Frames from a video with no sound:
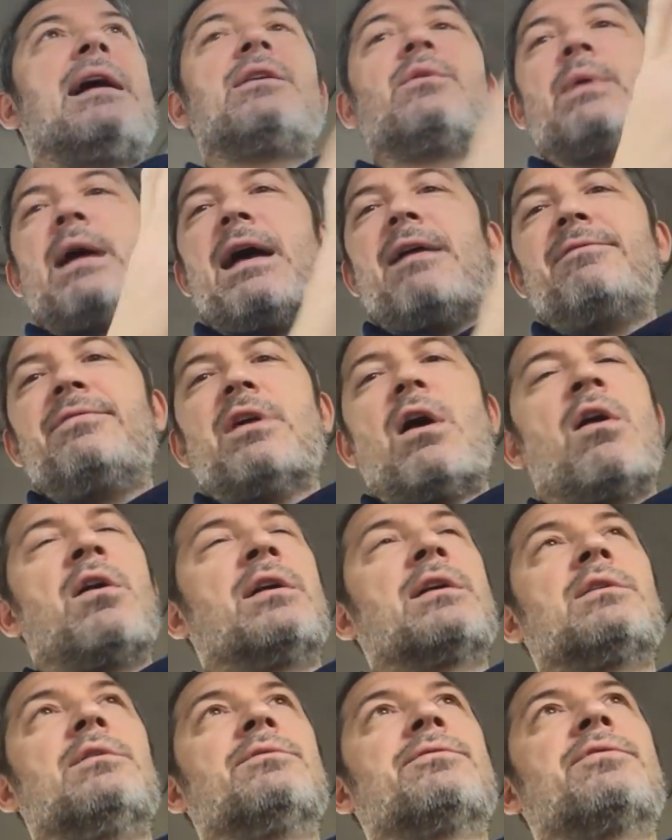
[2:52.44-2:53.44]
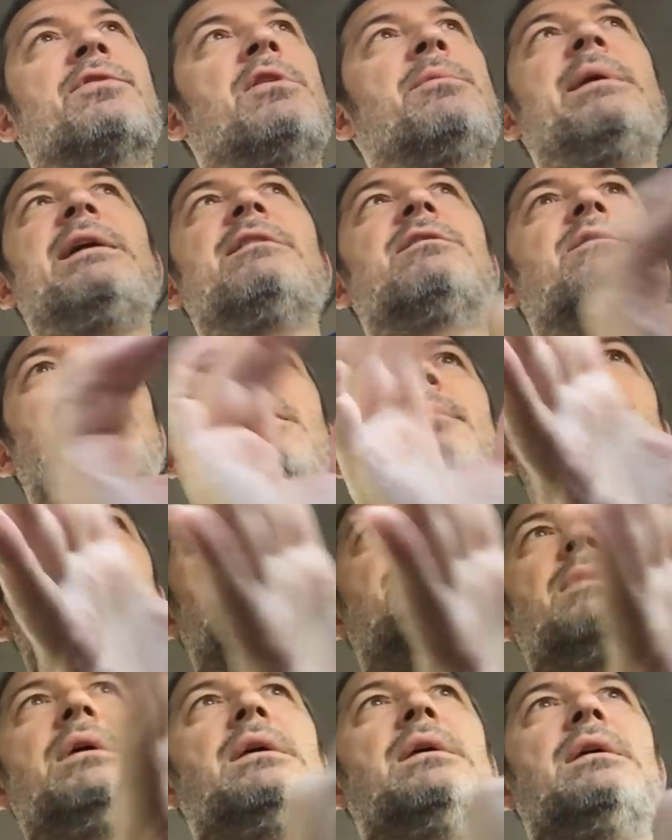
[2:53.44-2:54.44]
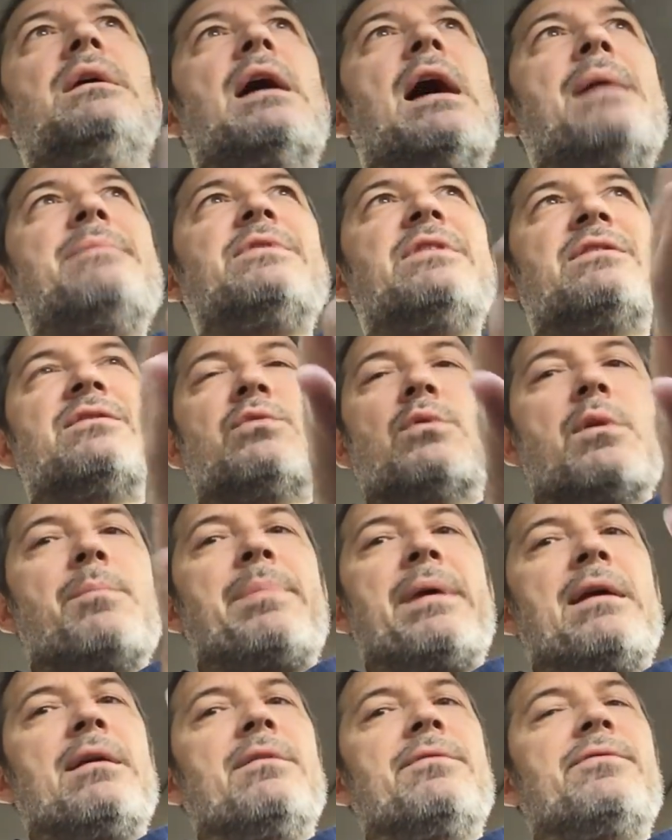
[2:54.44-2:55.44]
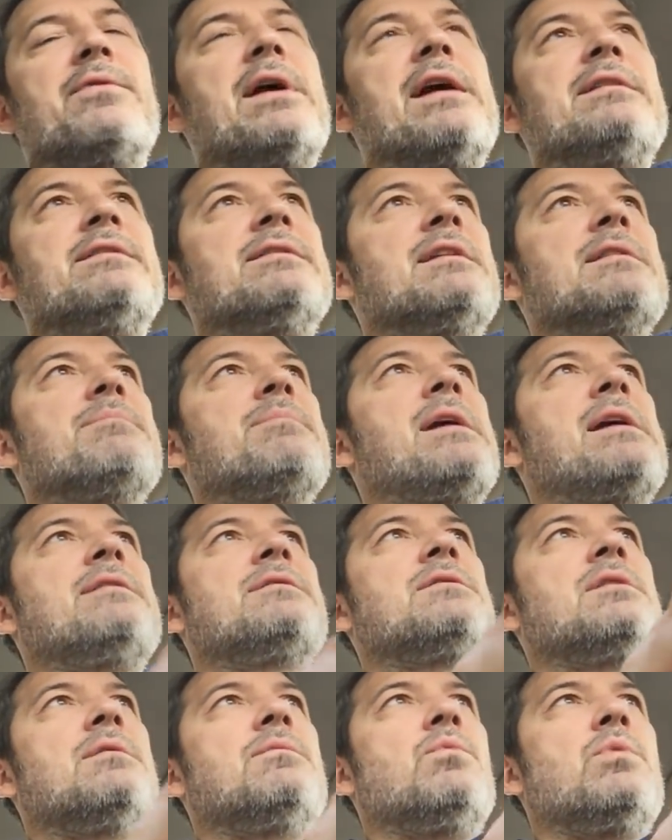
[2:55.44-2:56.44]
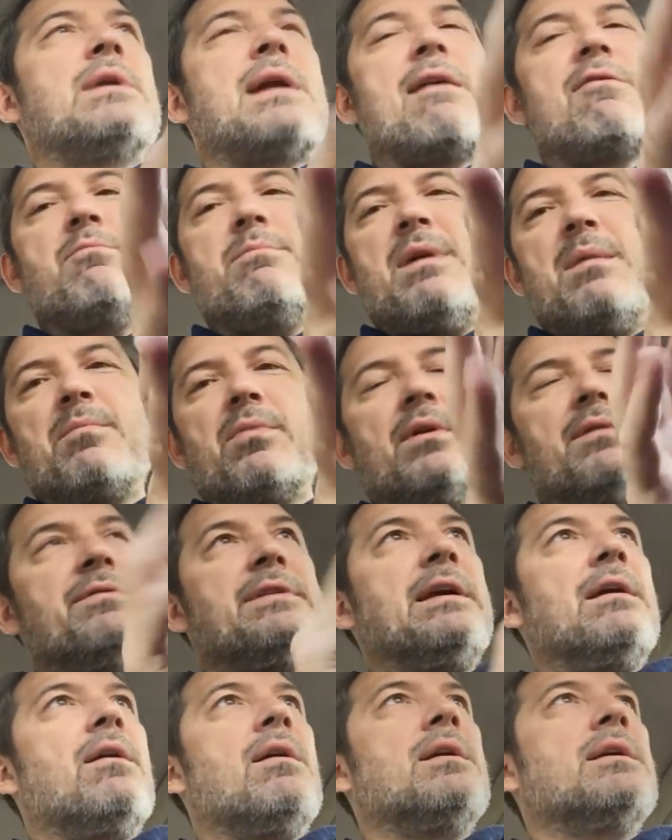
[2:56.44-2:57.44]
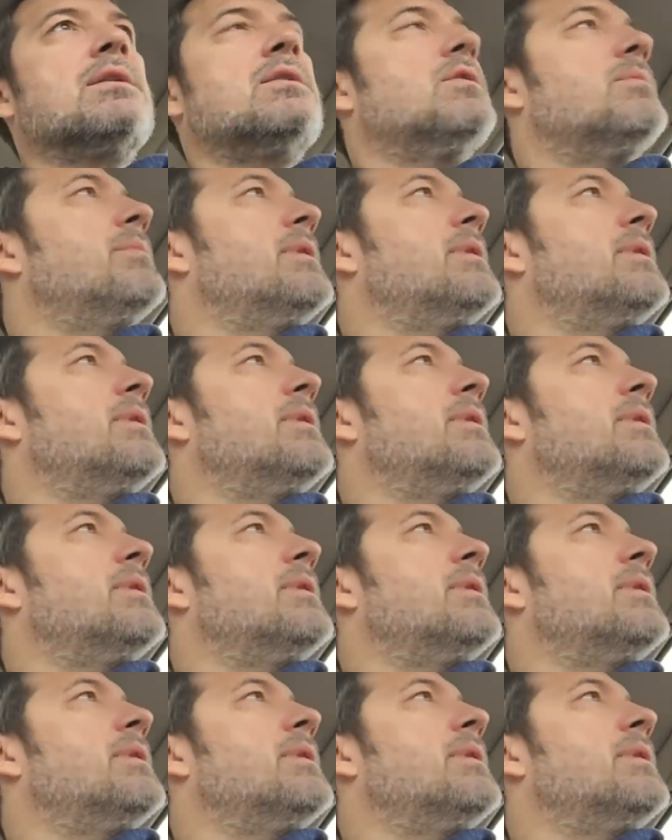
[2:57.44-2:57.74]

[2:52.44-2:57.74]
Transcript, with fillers: I don't have the article in front of me, so I'm I'm just sort of paraphrasing based on what I remember of the article.